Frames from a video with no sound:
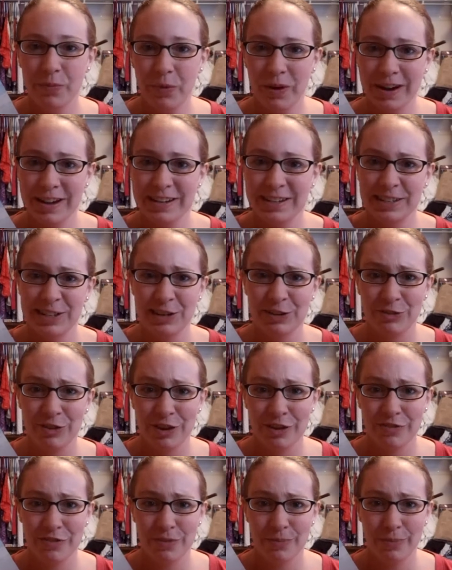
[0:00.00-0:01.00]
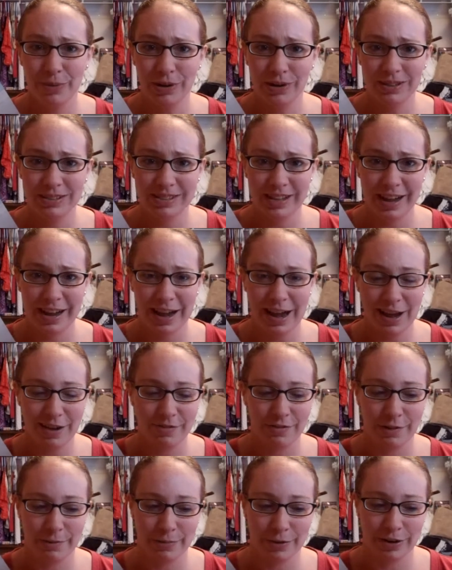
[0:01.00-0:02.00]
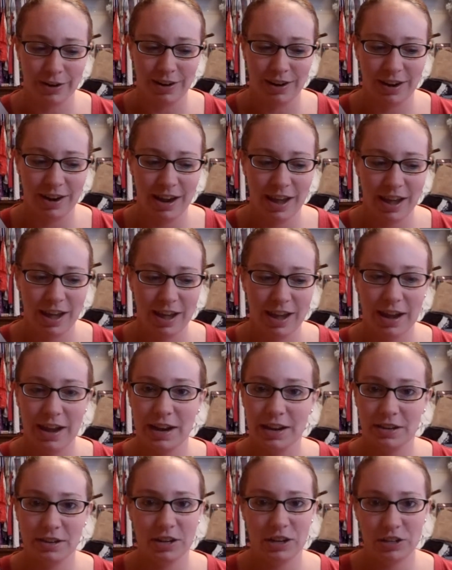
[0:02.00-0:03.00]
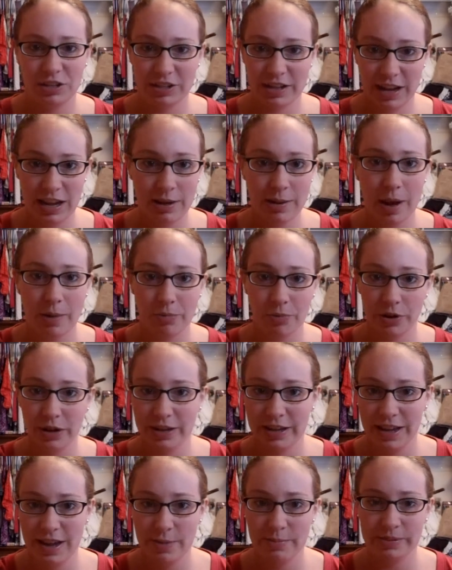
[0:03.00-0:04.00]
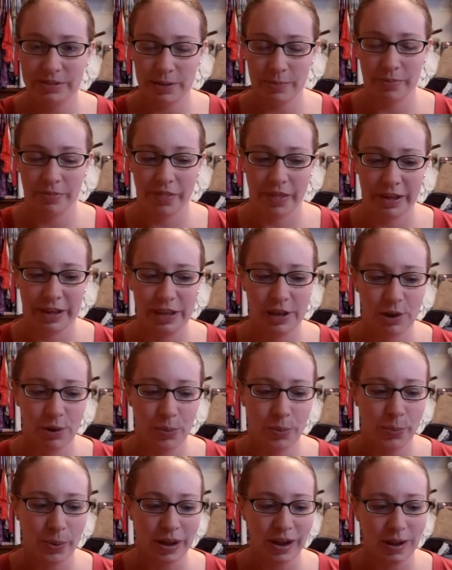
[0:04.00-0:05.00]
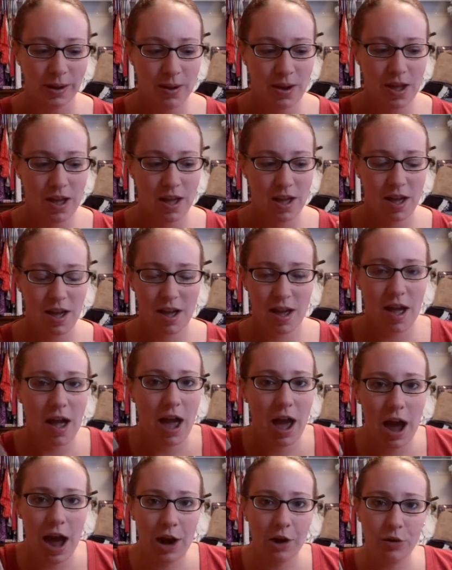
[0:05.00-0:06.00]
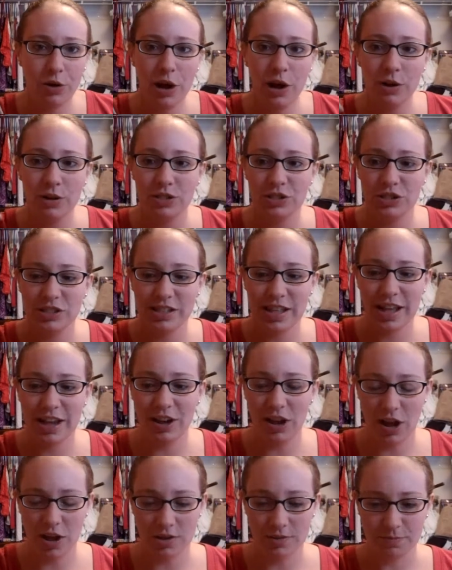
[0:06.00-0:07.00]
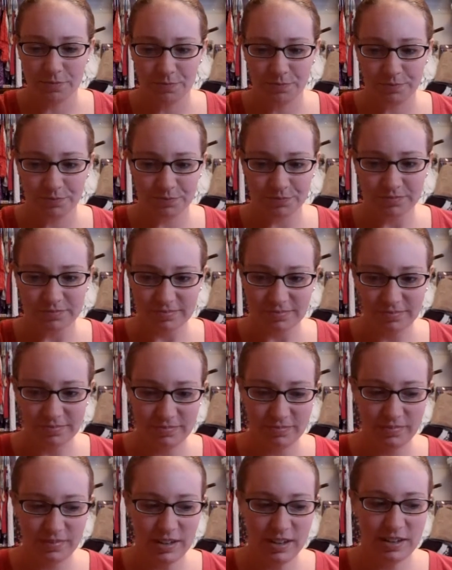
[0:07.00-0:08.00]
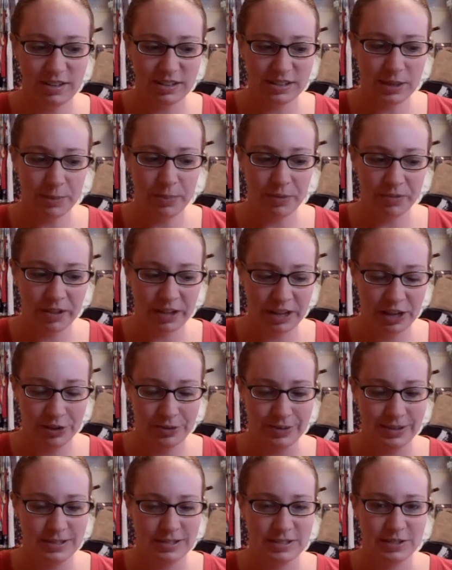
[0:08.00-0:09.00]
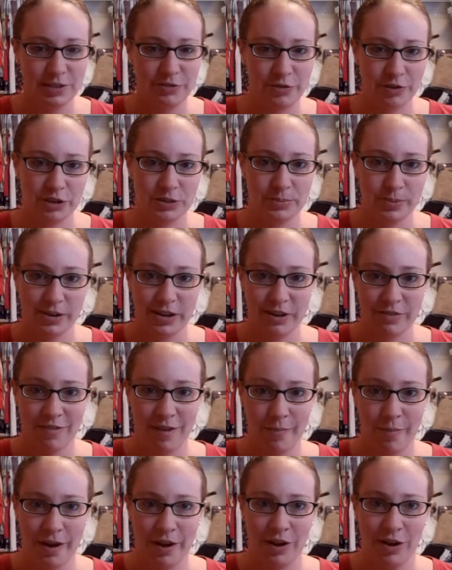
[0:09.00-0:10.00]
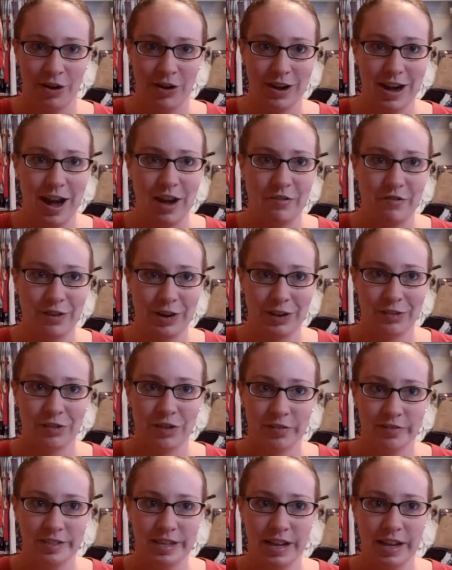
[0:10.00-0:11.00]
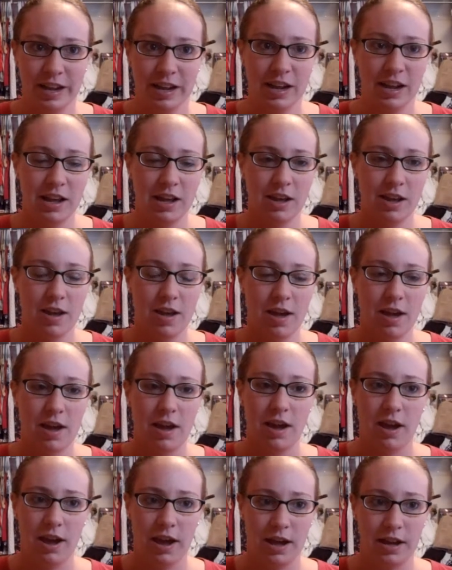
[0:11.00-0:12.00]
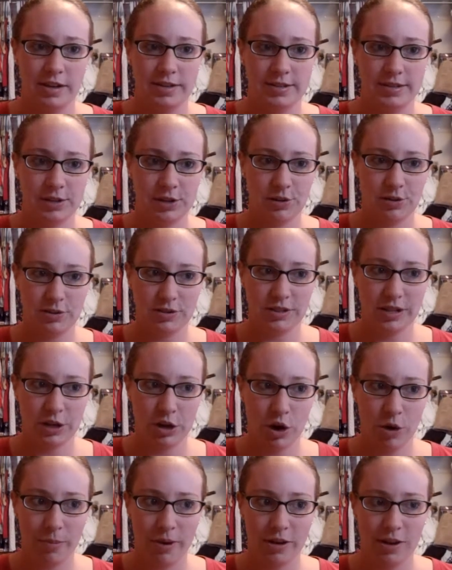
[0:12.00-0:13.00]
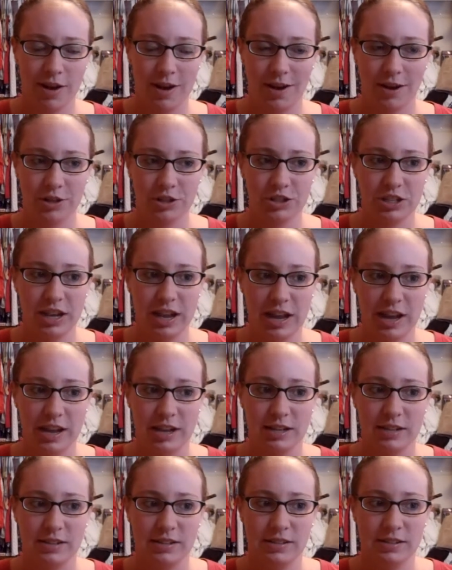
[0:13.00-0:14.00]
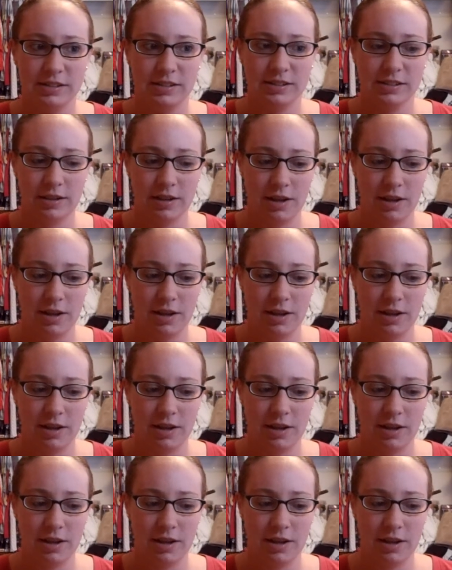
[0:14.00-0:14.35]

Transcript: been wanting to get rid of the books I have from her, I want to keep Someone Like You, but I don't know, it's just that, Someone Like You is the first book I read by her, and I freaking loved it, and I was like, oh my gosh, and